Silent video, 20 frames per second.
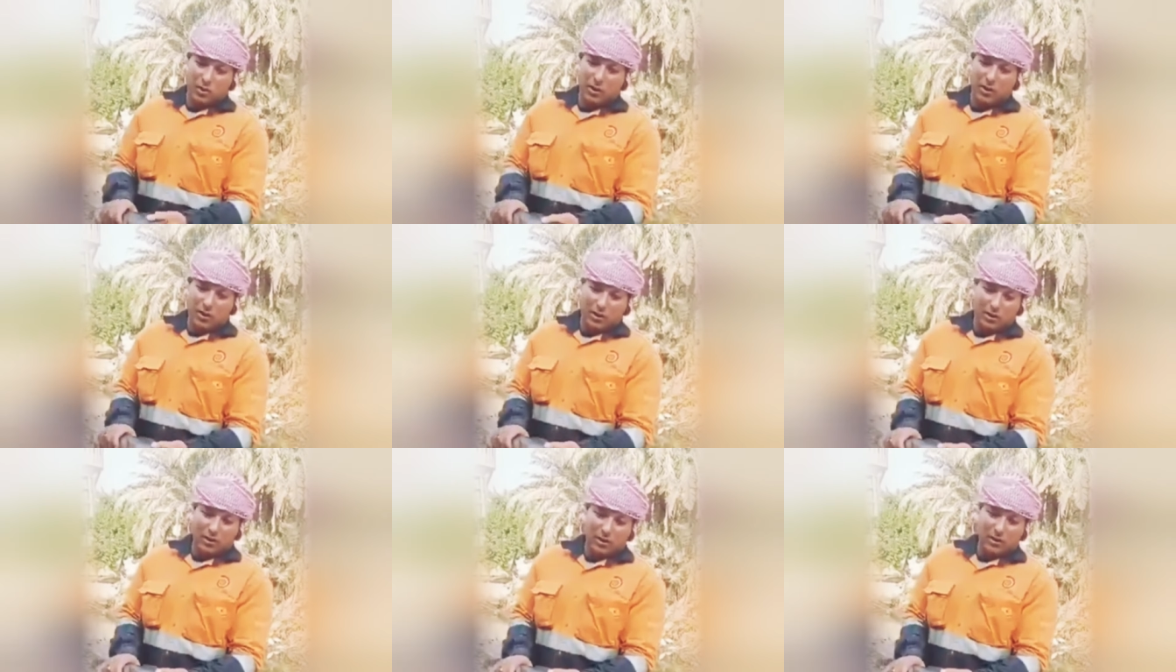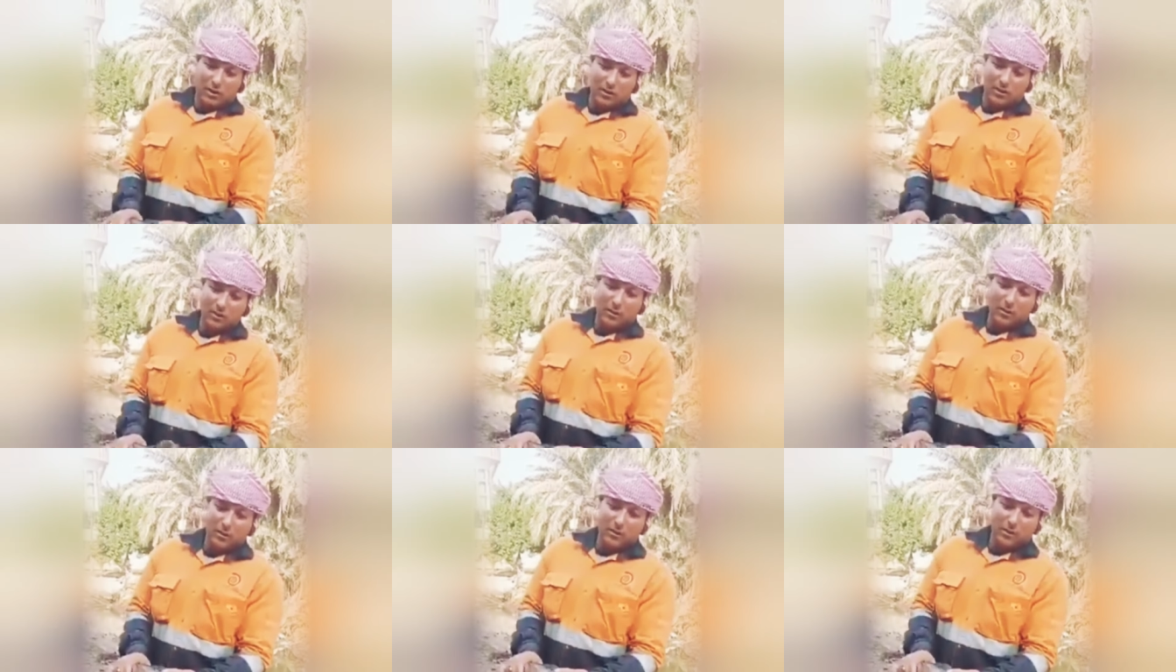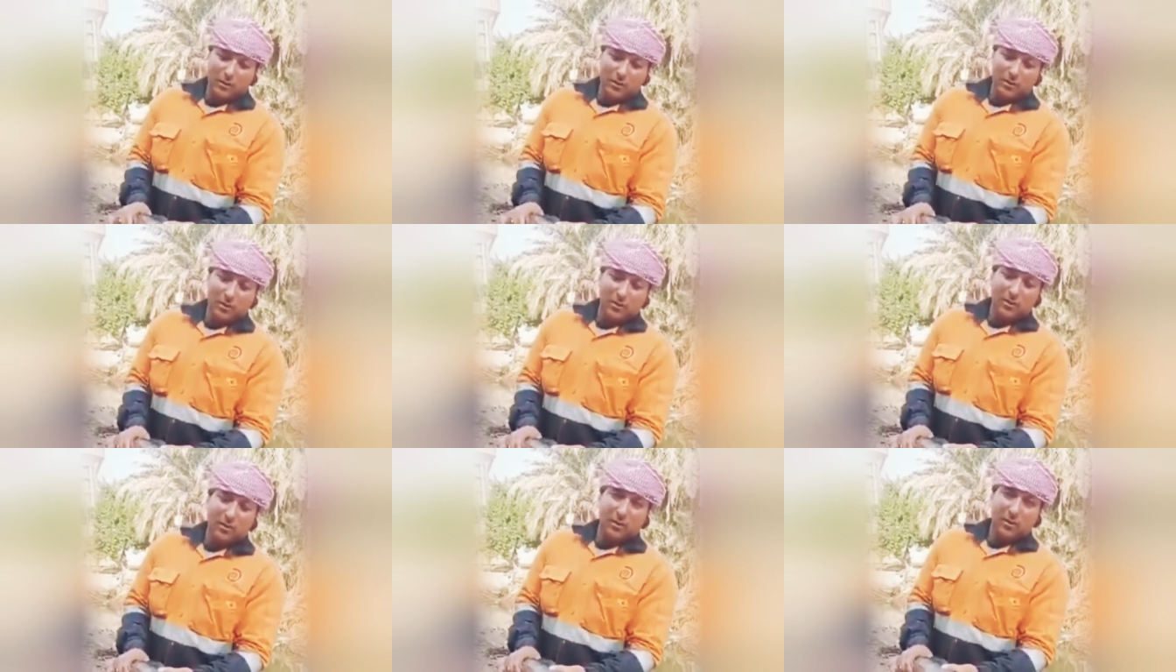And he is
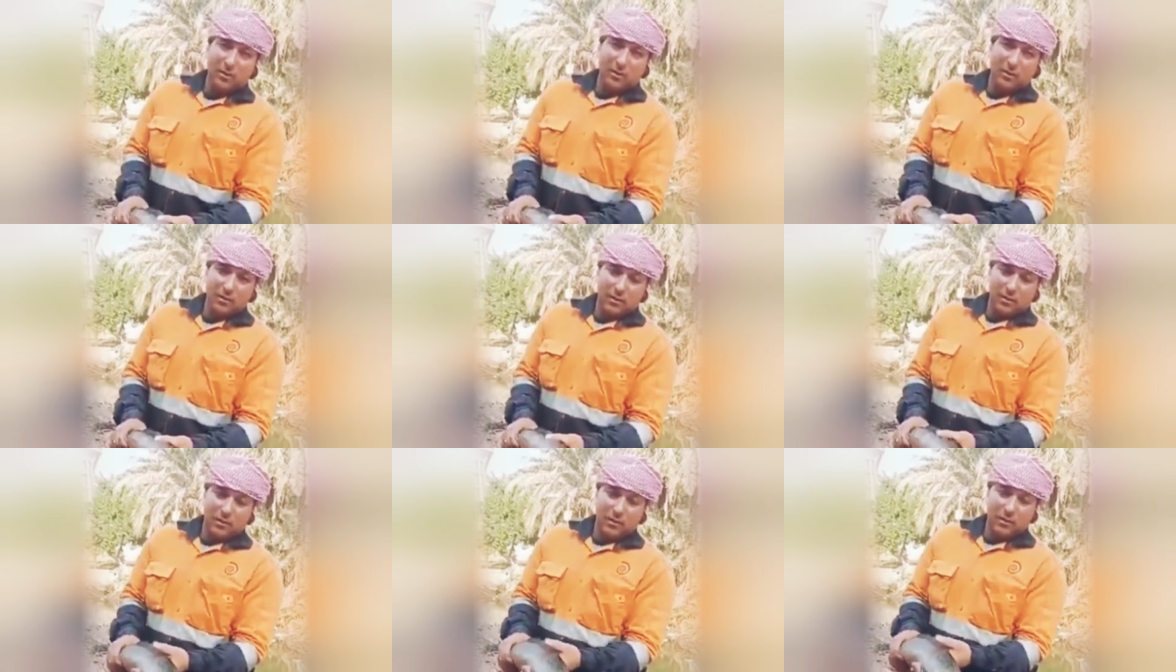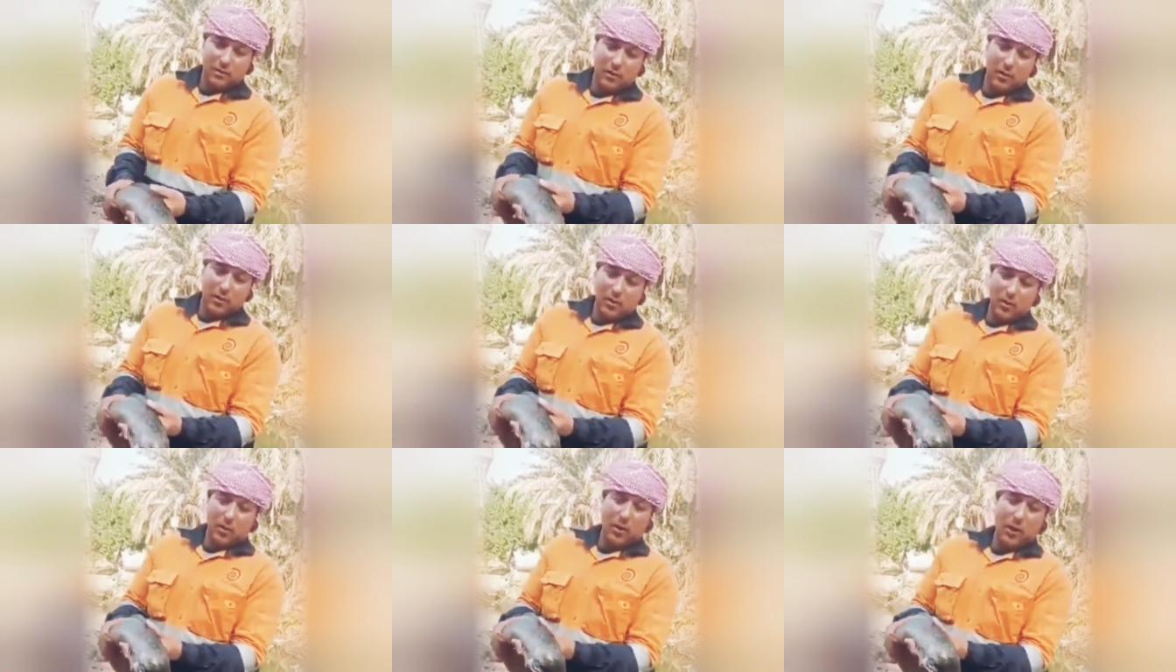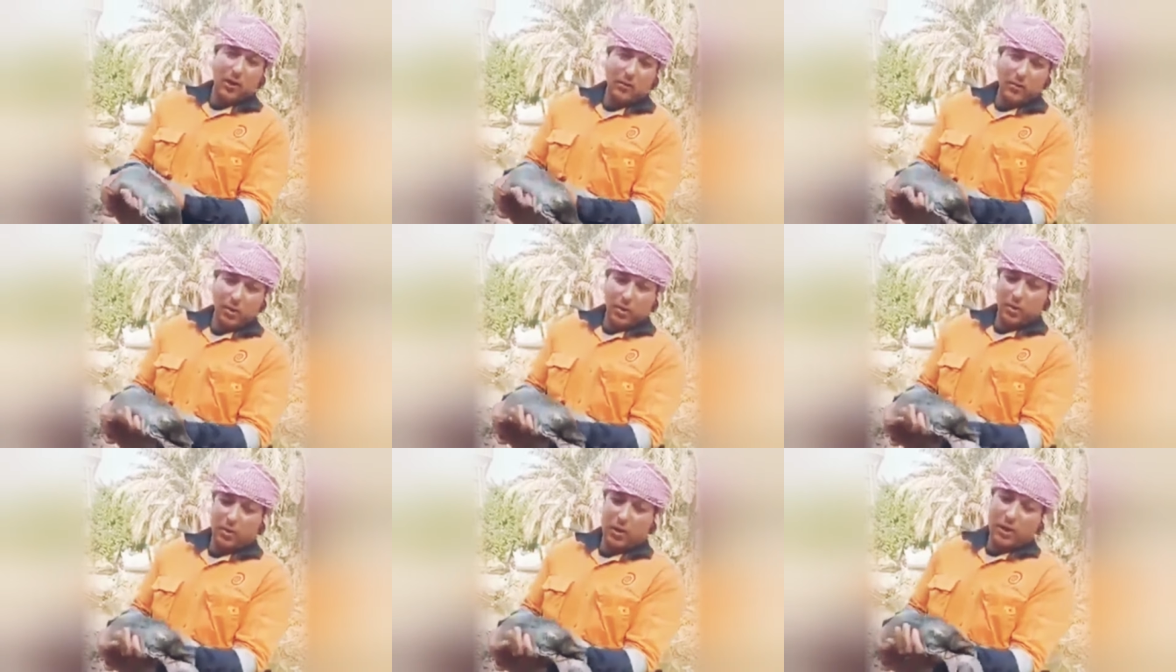showing the catfish
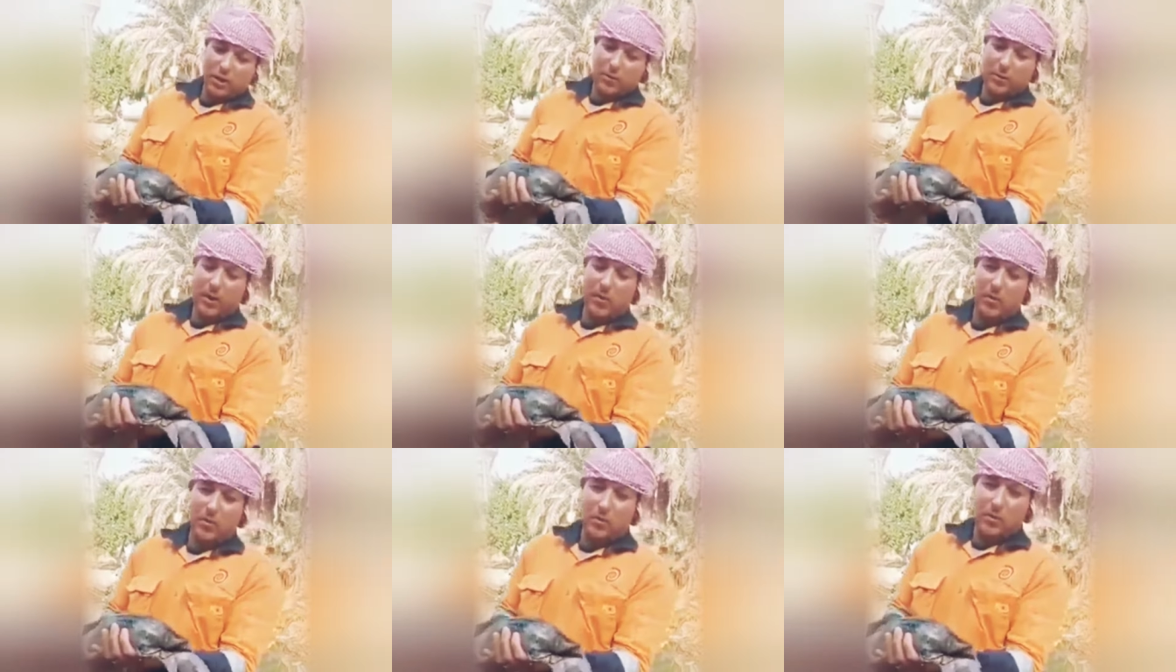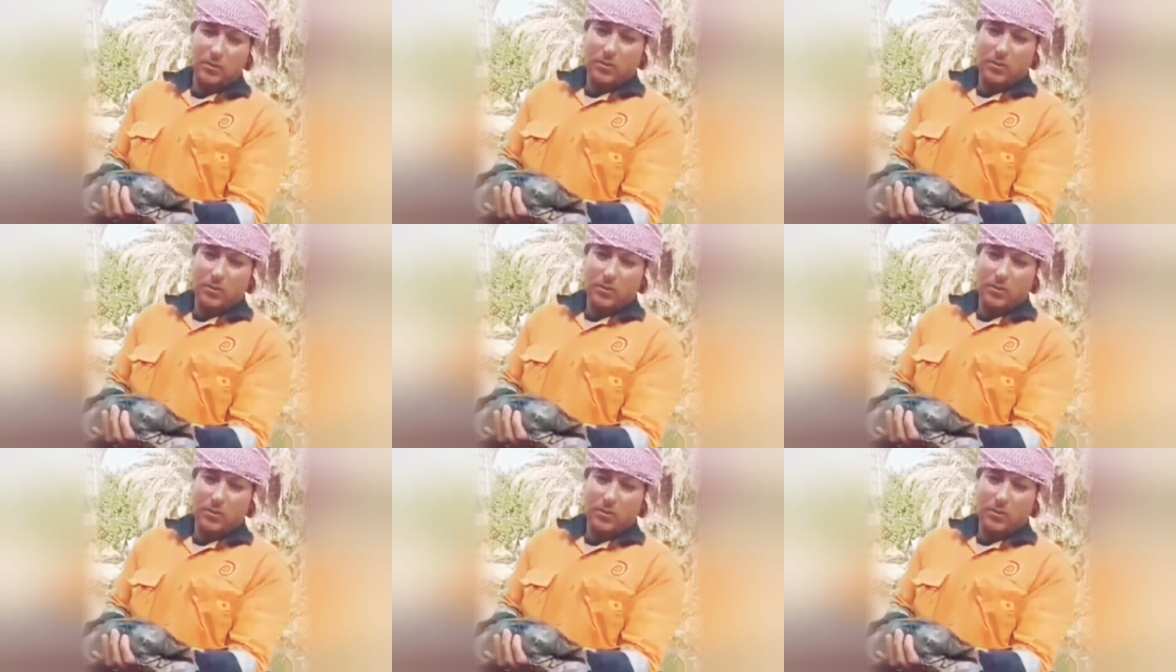in the tail of